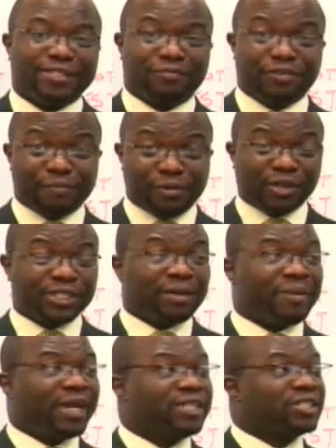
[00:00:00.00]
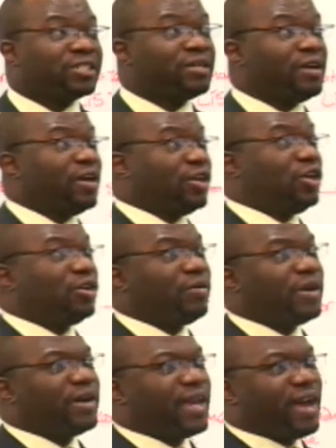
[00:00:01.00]
If you're a project manager, you know
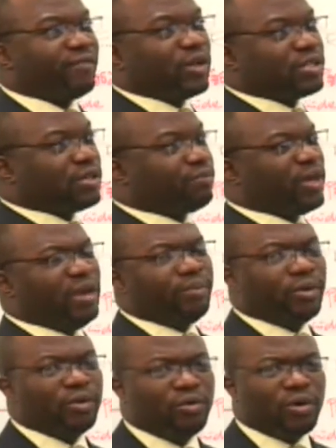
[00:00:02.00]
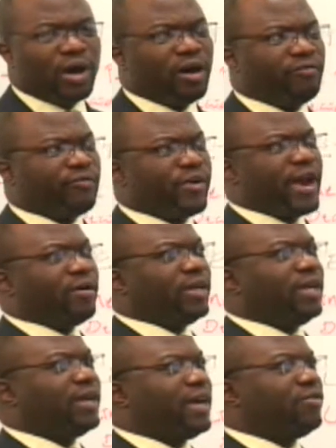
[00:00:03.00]
you're going to have lots of people who are
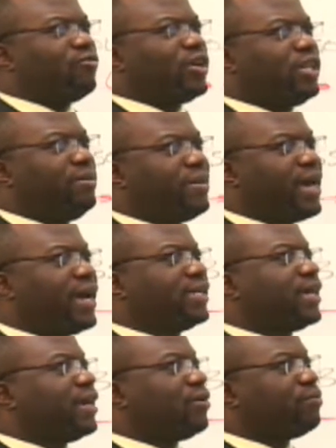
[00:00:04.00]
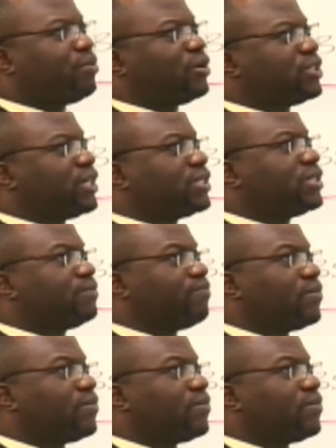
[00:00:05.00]
frowning and really mad at your project.